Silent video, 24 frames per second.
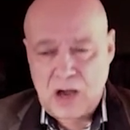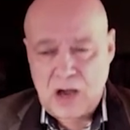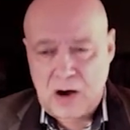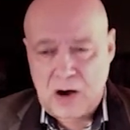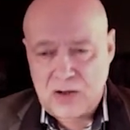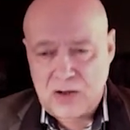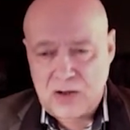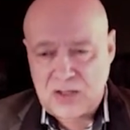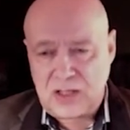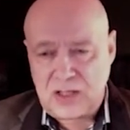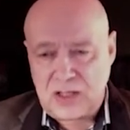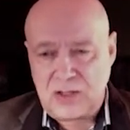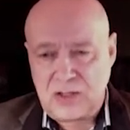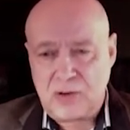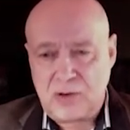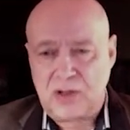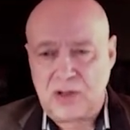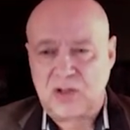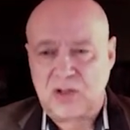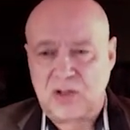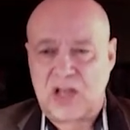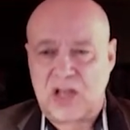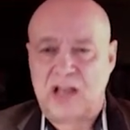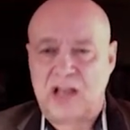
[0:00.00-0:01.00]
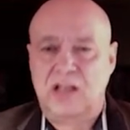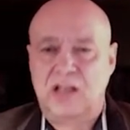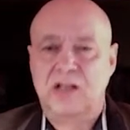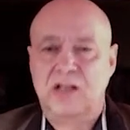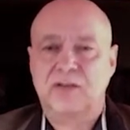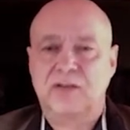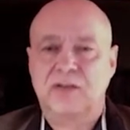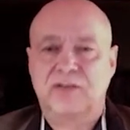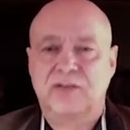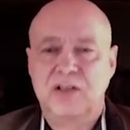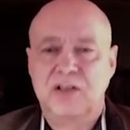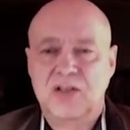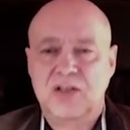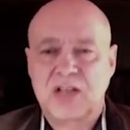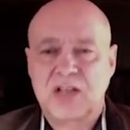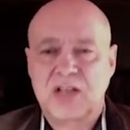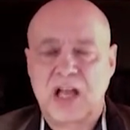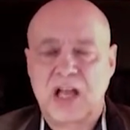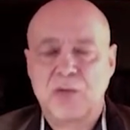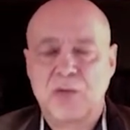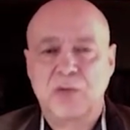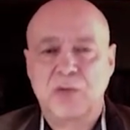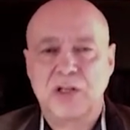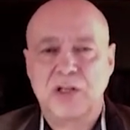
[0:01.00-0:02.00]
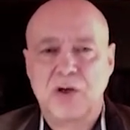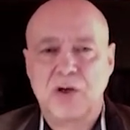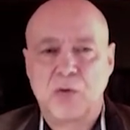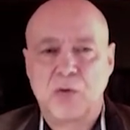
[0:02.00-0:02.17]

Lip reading: our senior executive and say,